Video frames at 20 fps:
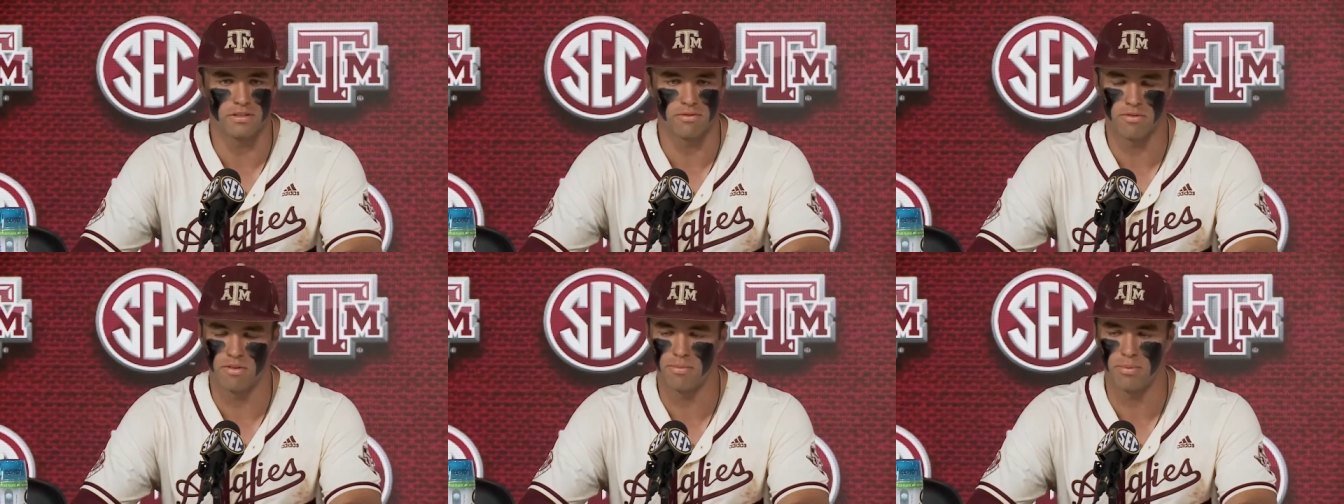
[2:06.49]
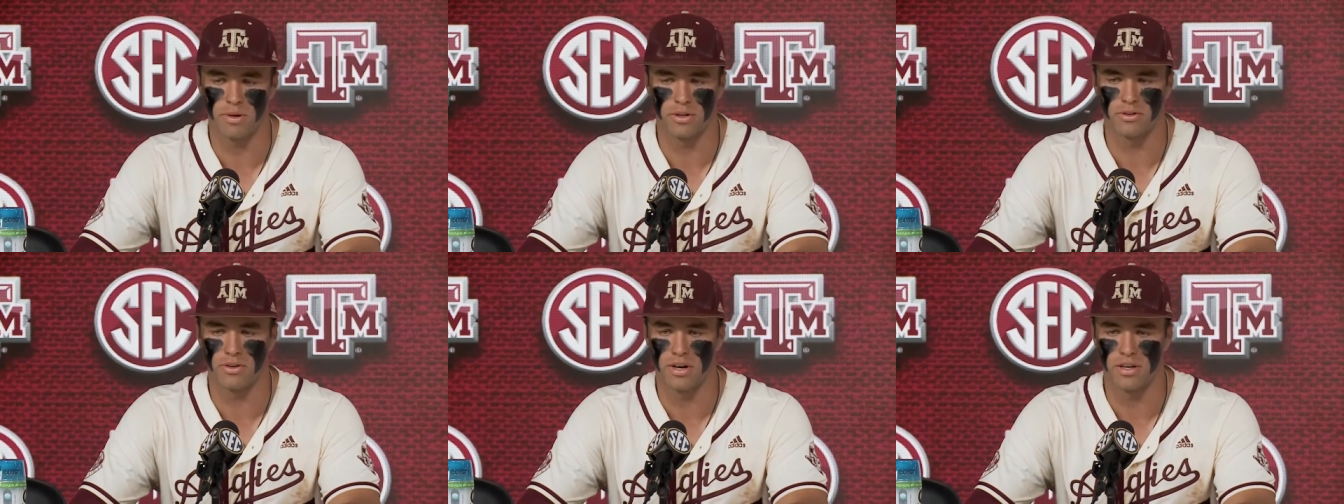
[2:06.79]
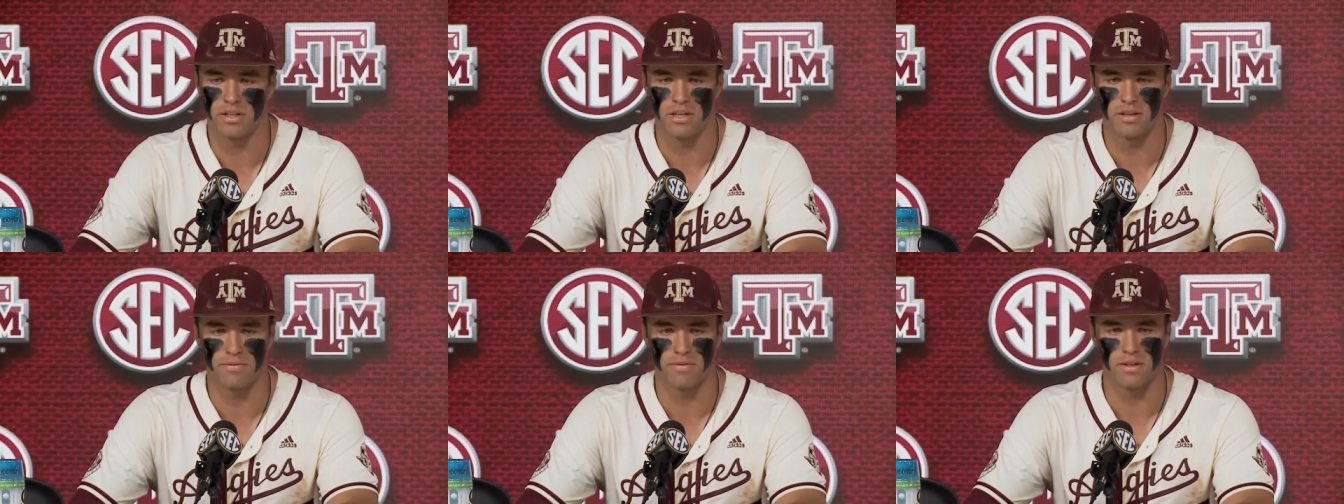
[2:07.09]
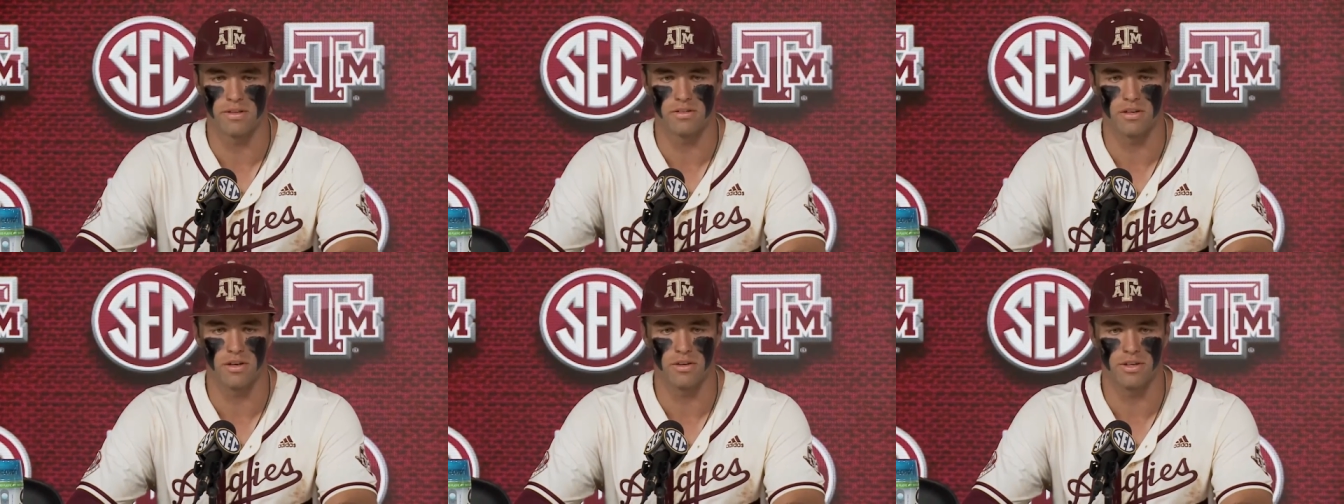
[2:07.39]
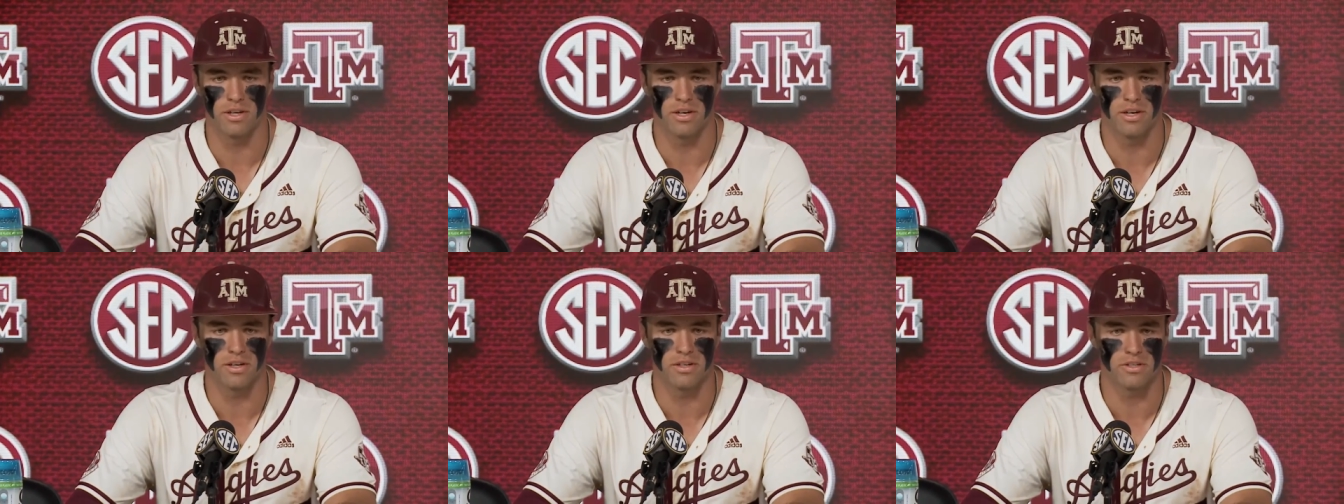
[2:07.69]
And we've played great defense all
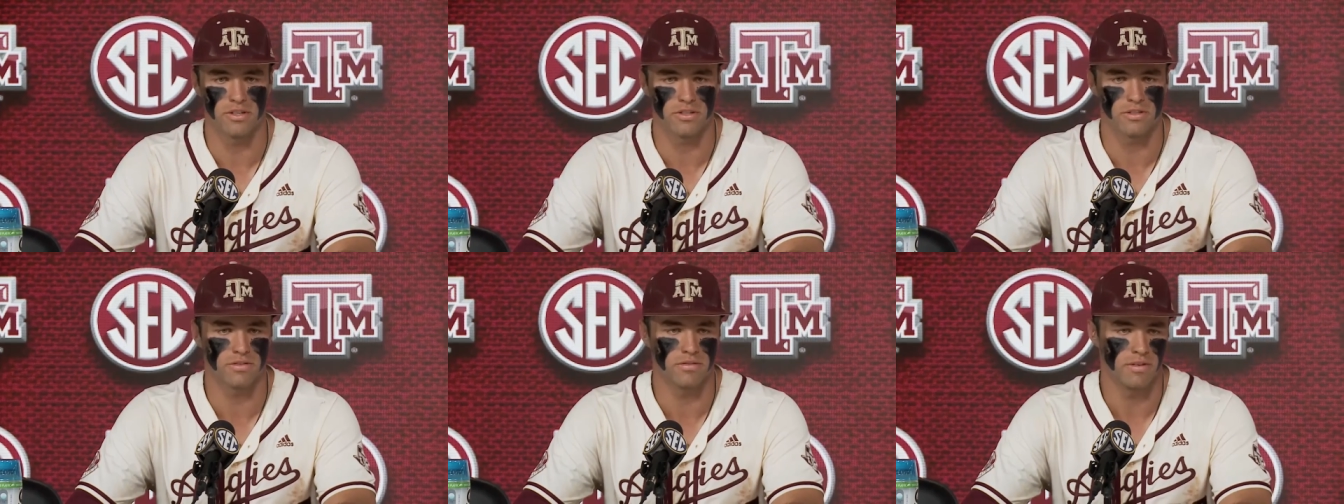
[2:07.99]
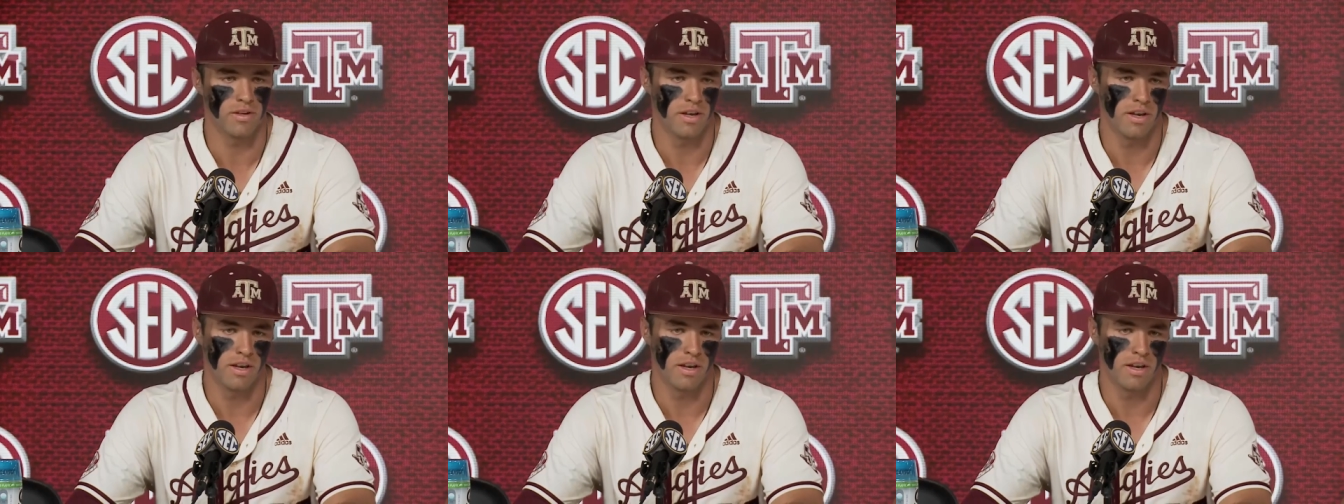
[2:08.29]
year. It just,